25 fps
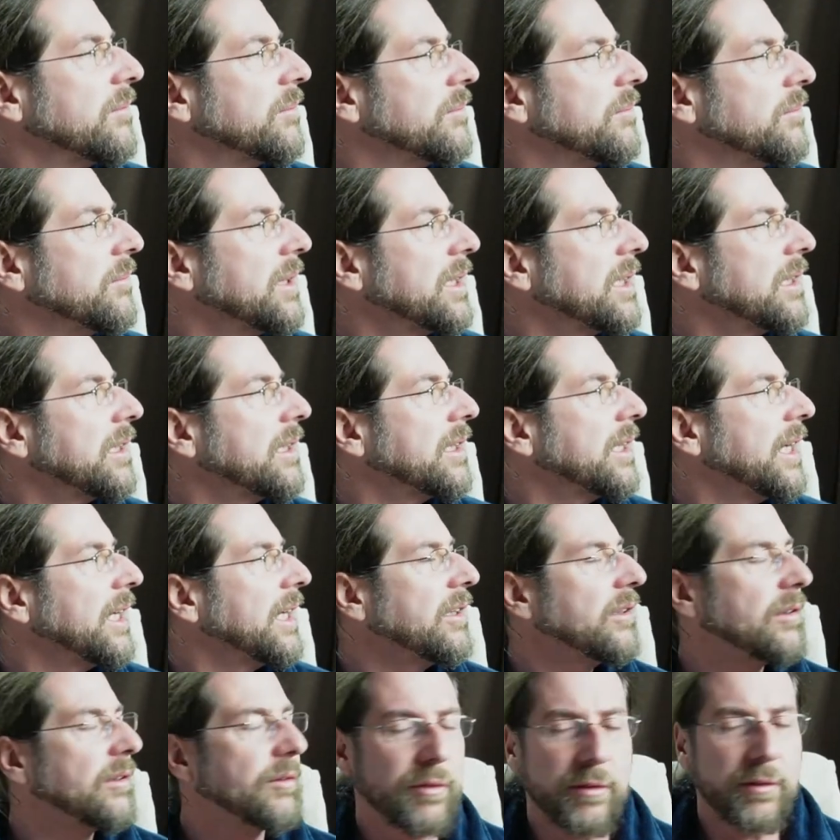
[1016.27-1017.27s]
middle,
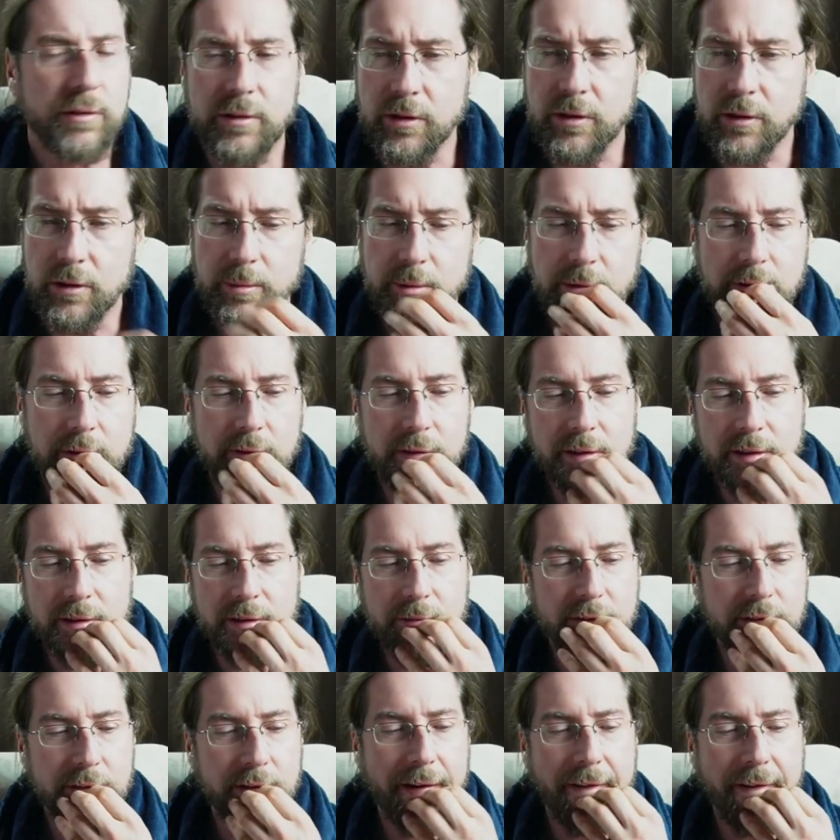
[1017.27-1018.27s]
end of October or
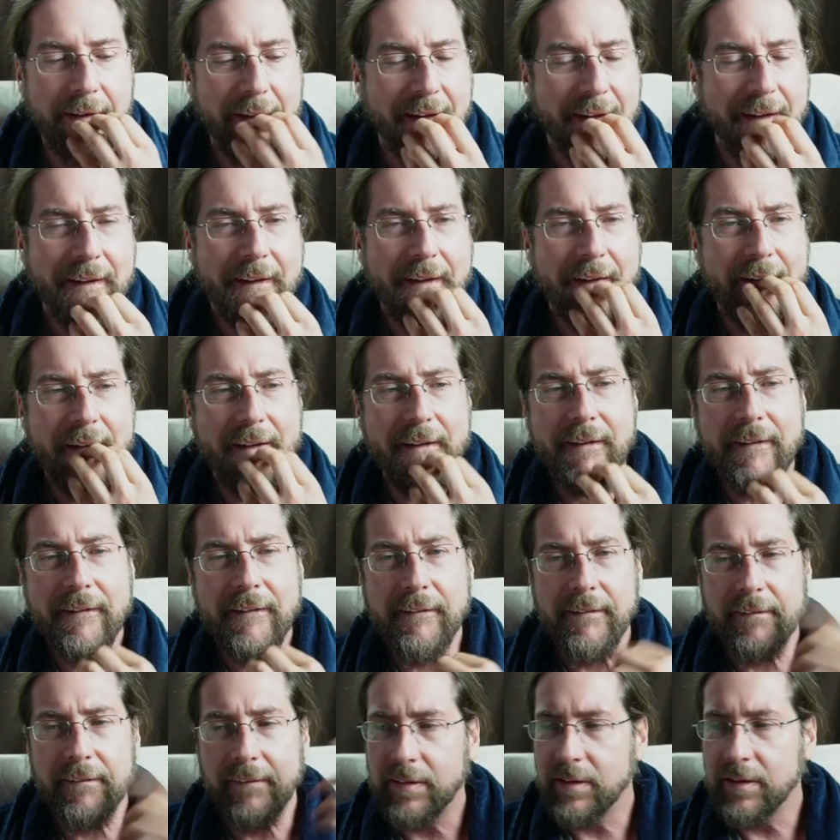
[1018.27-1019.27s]
something,
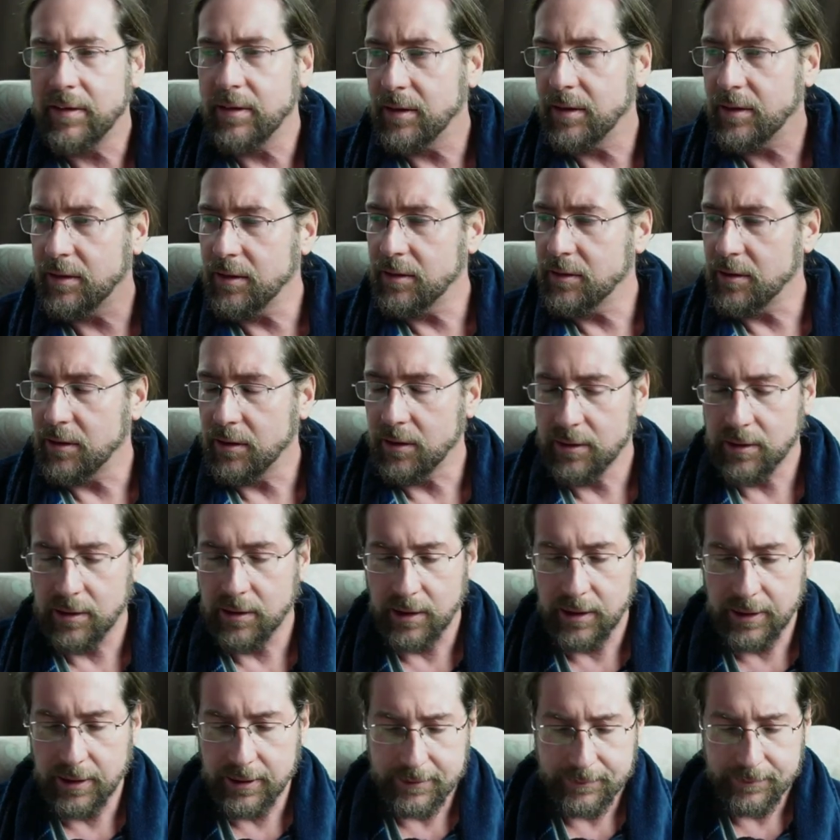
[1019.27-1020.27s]
uh, at, at the doctor
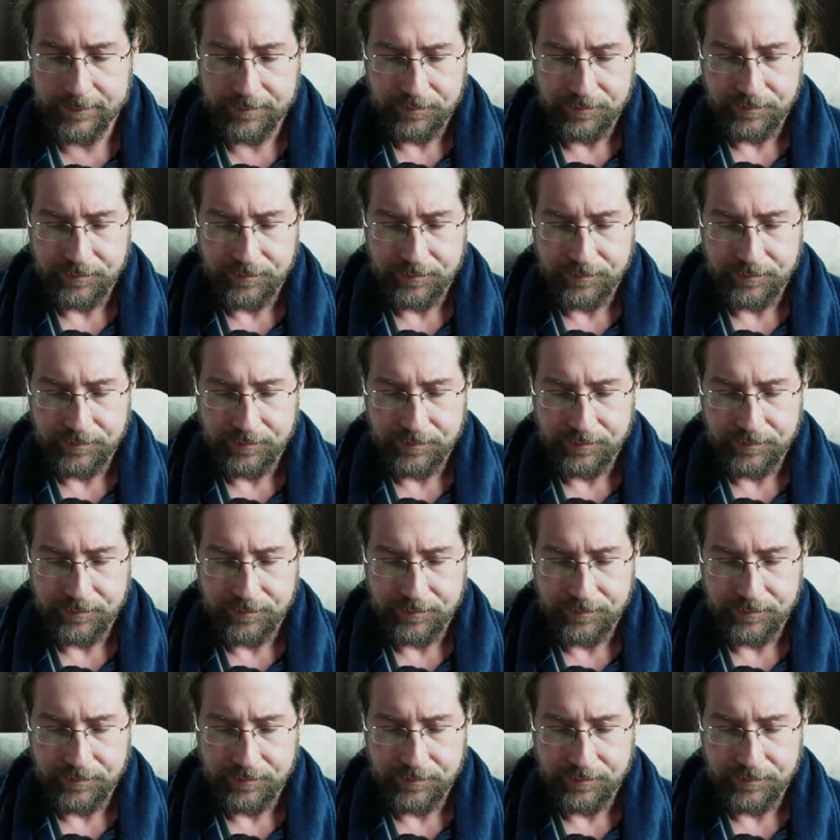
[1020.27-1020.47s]
here.